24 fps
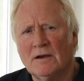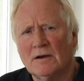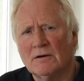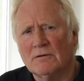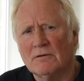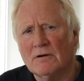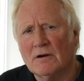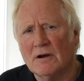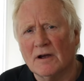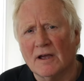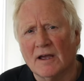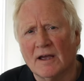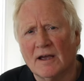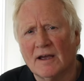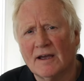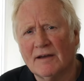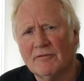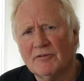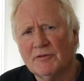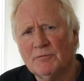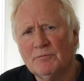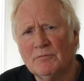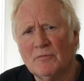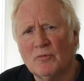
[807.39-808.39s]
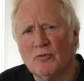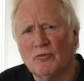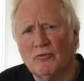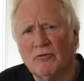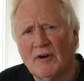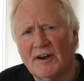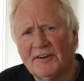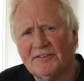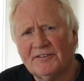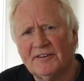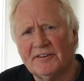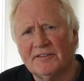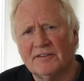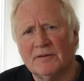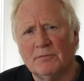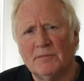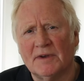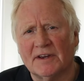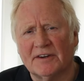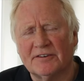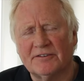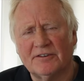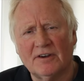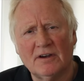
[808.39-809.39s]
Right, having rested the
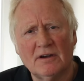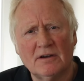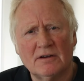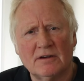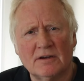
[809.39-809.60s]
mixture